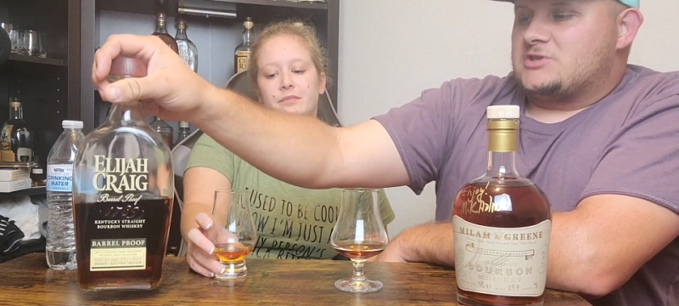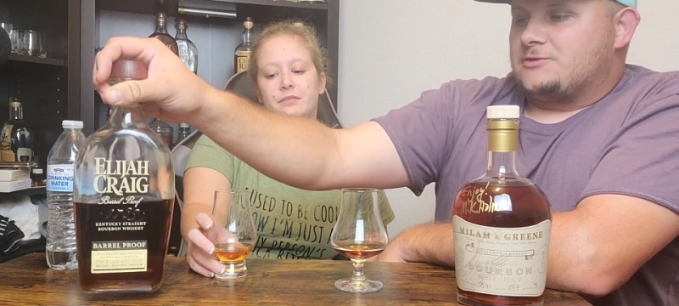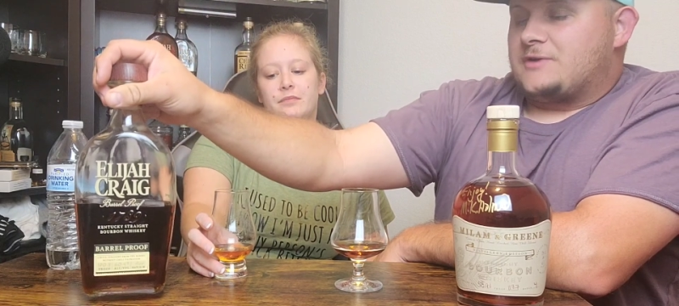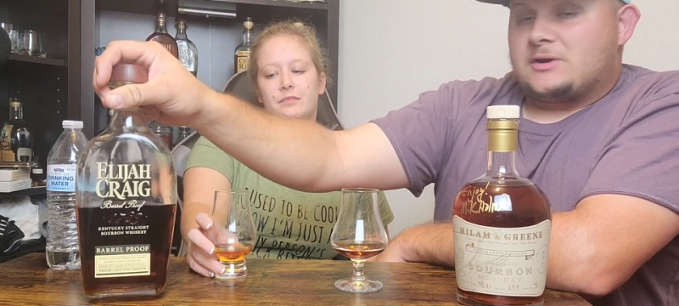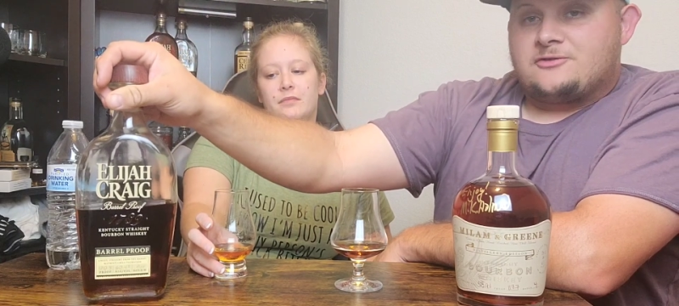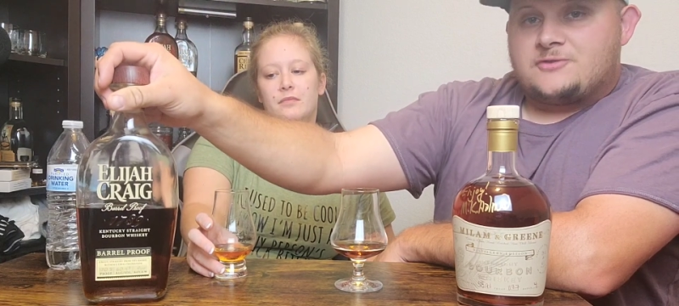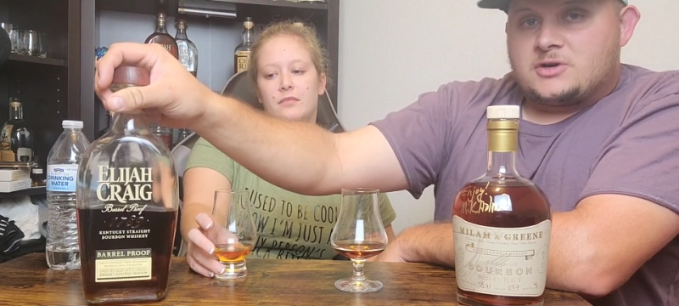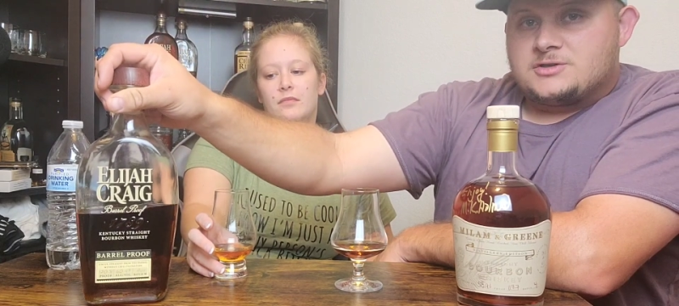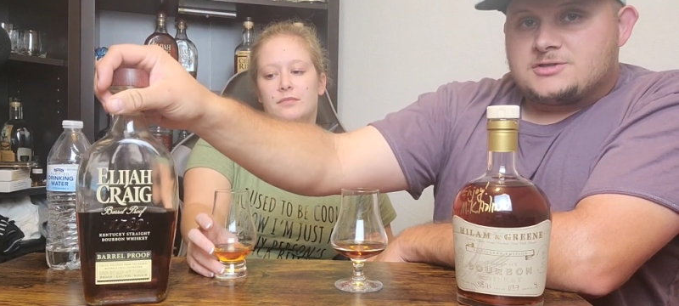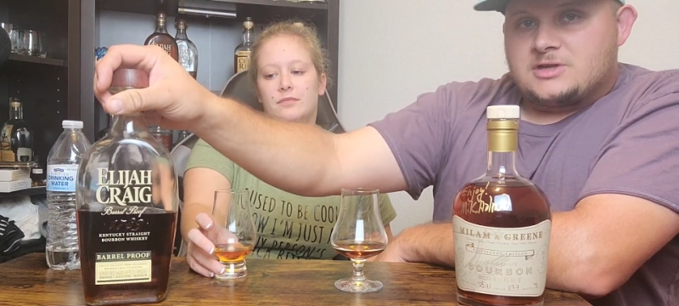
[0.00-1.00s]
Speaker 1: So the very
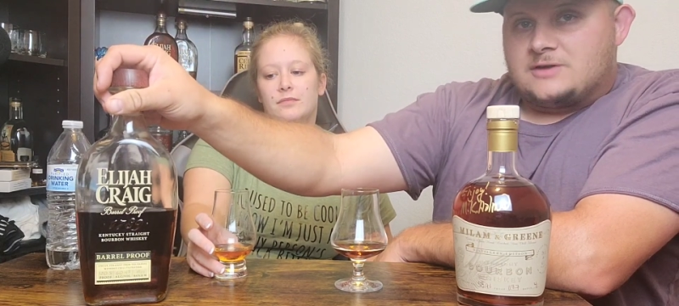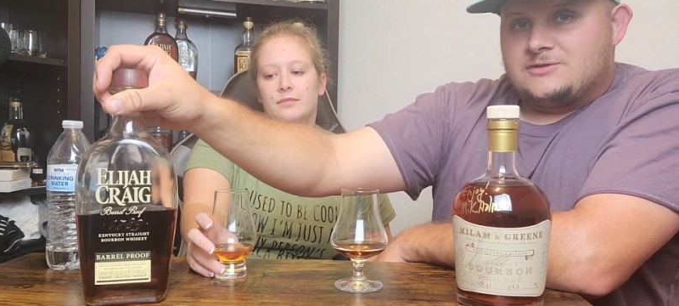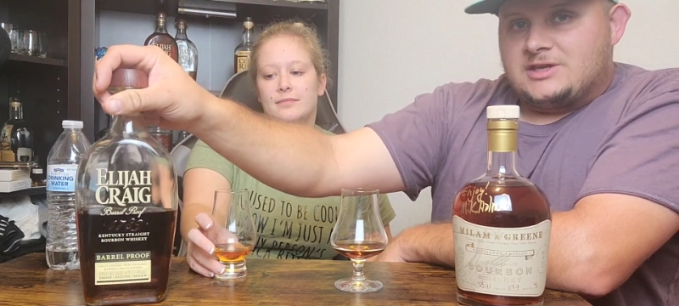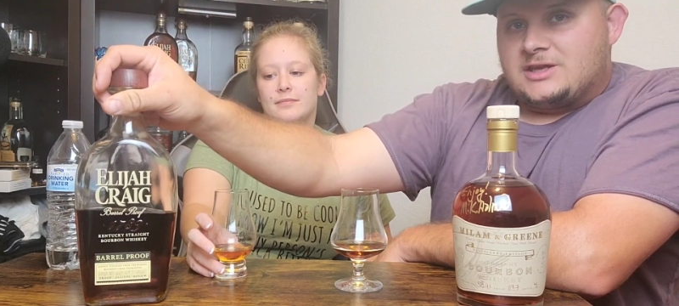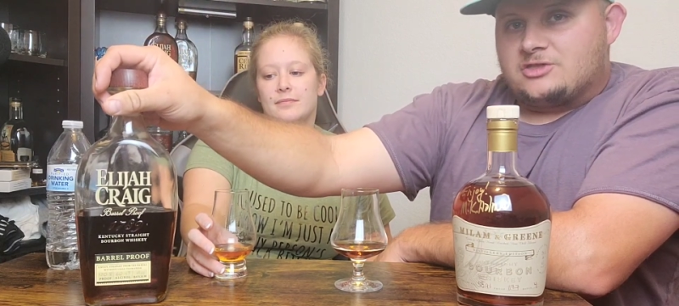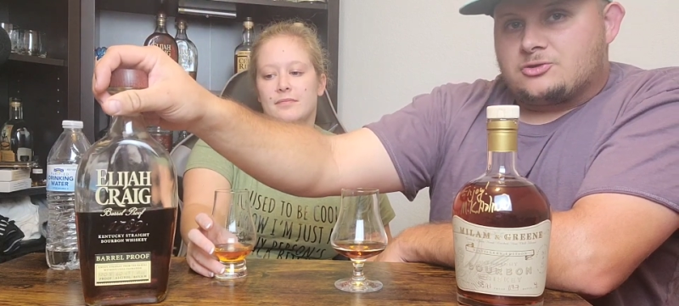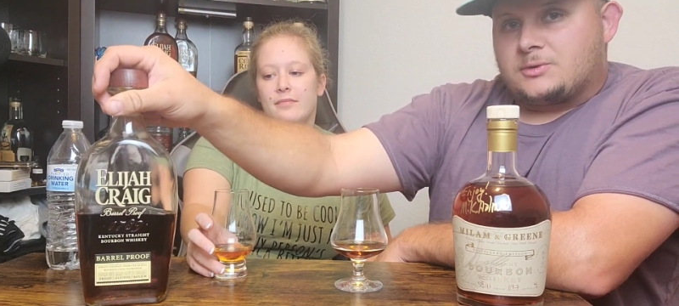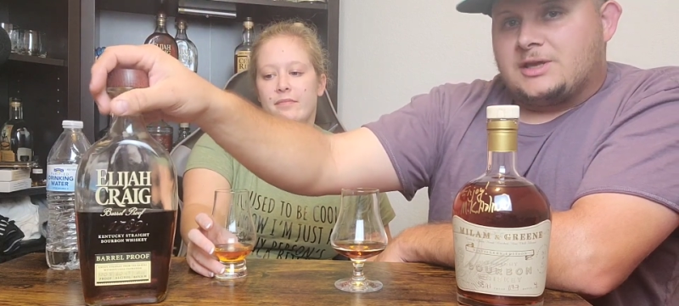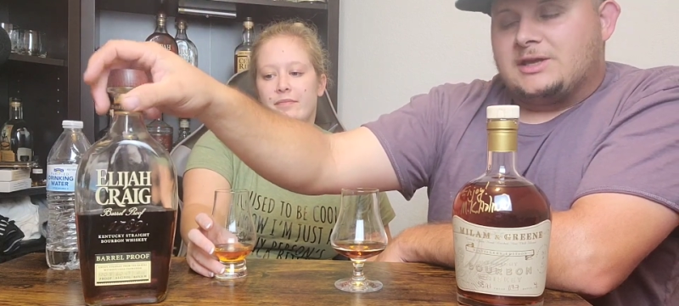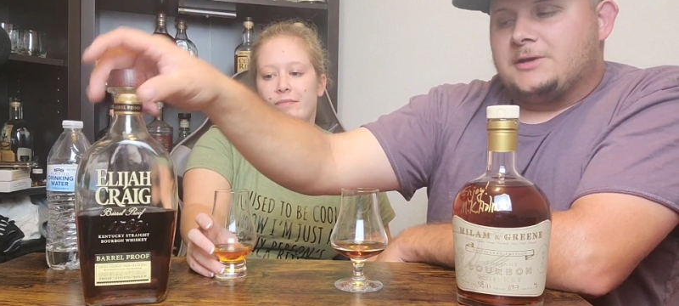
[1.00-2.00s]
first of the
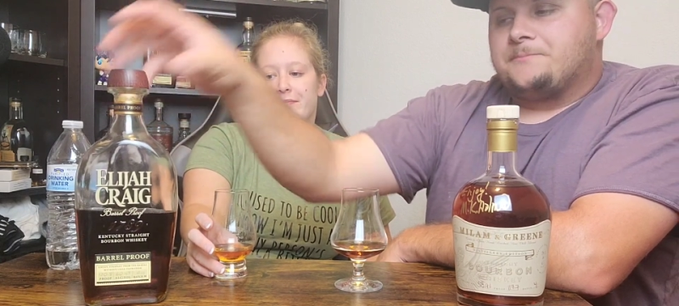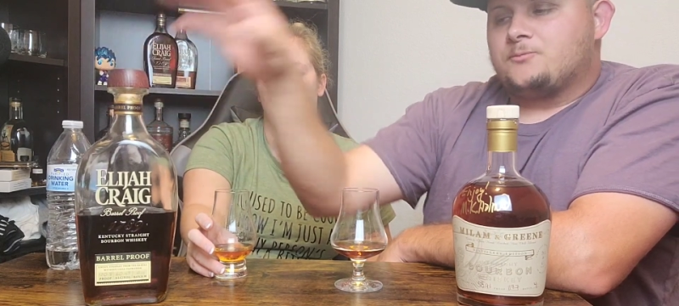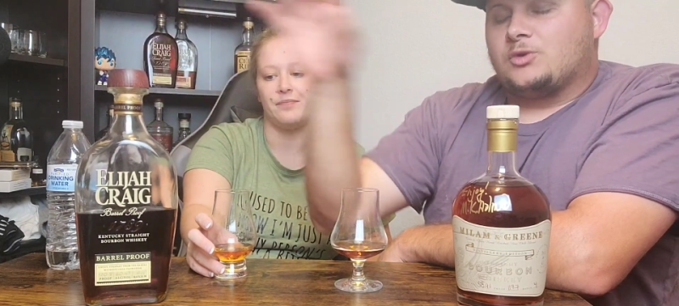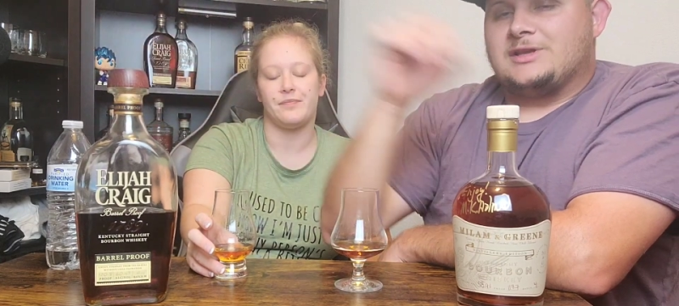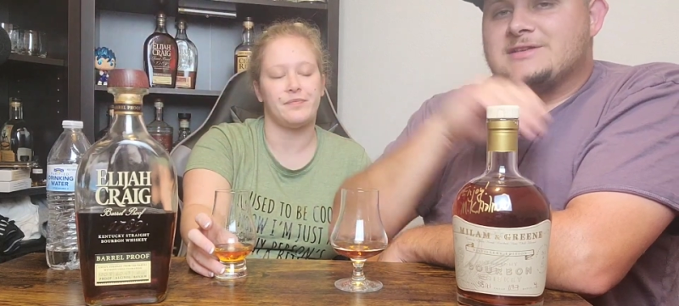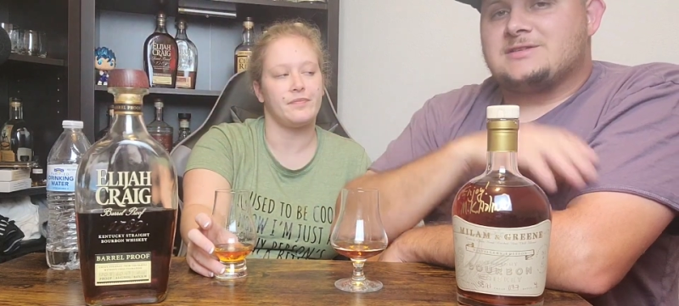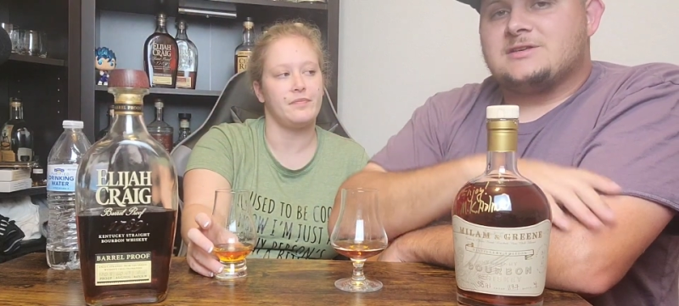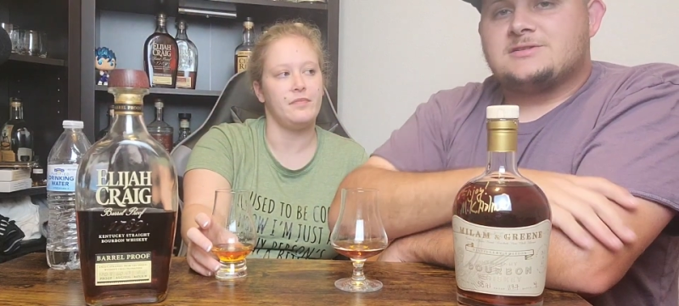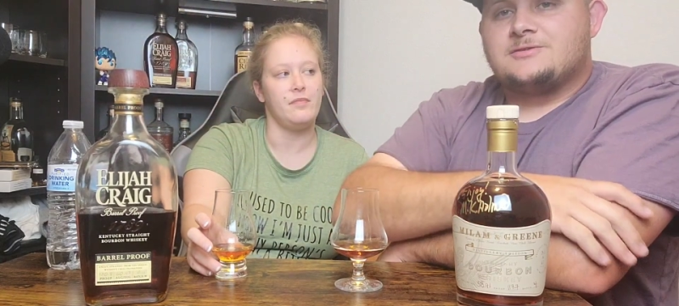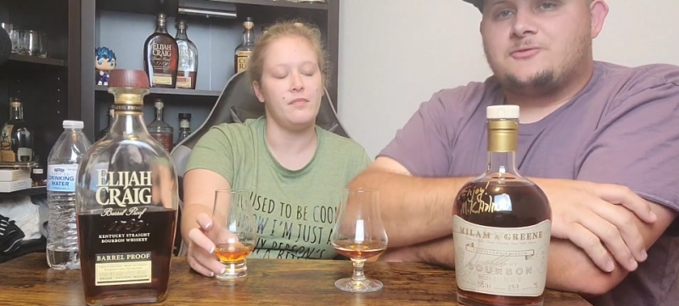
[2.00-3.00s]
three
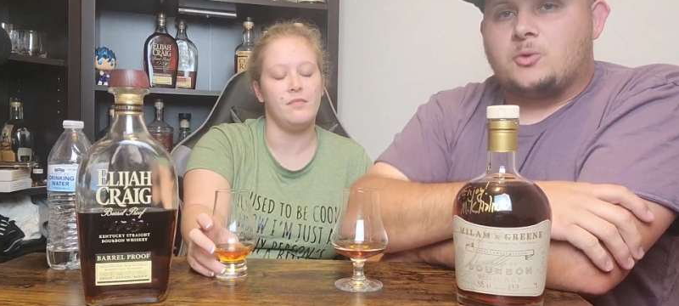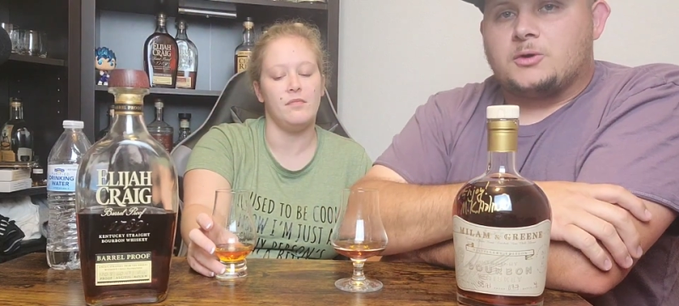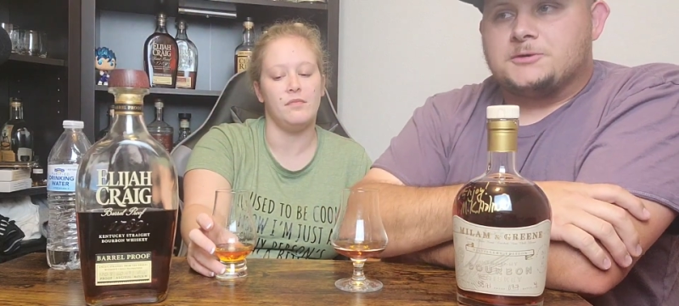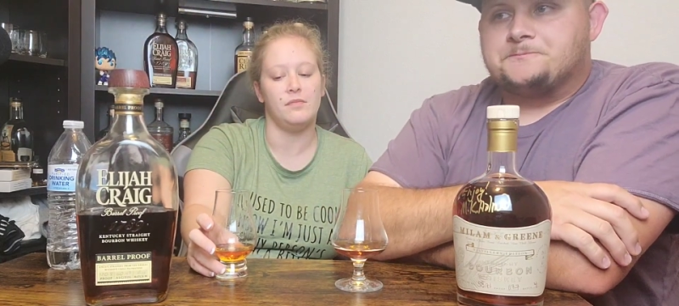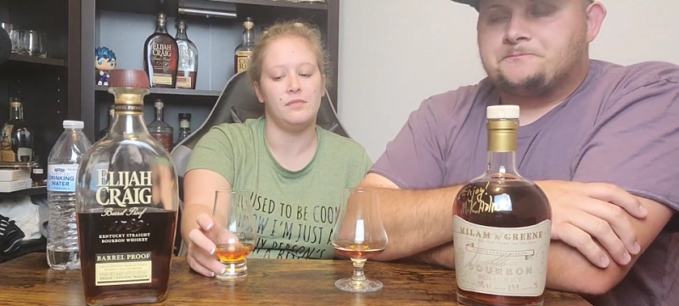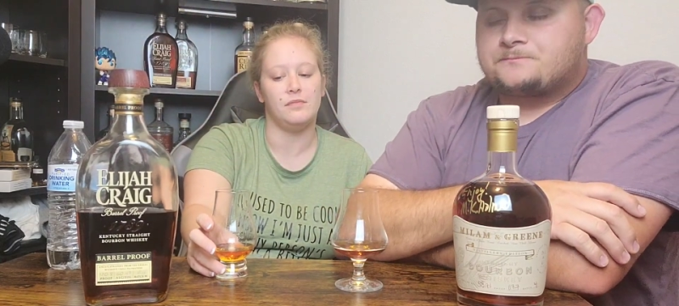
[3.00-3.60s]
releases for